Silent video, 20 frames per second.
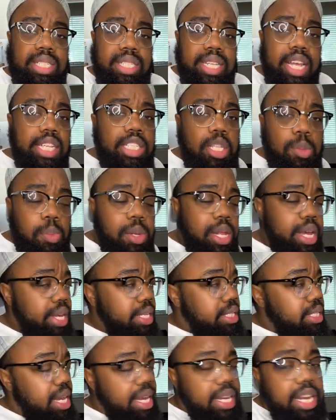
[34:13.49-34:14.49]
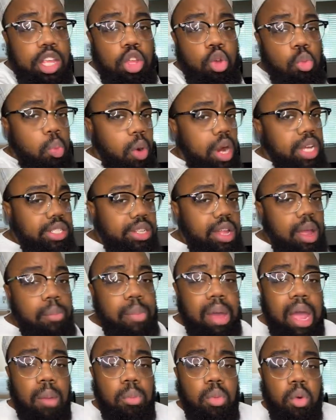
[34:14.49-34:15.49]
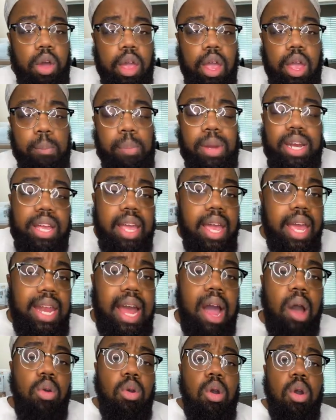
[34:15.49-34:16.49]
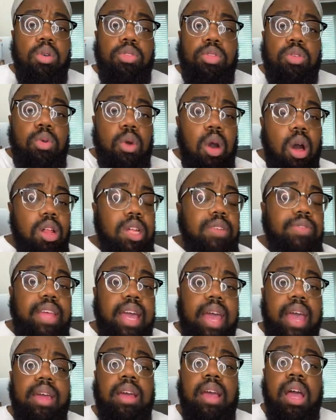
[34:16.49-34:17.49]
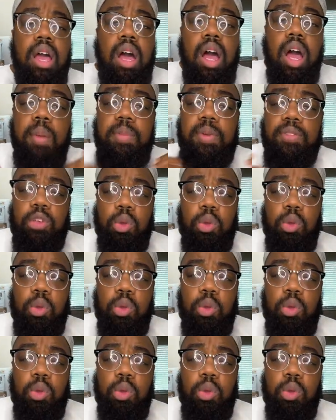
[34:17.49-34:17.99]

stays in place and then you press that bad boy but again i'll go through all of that um,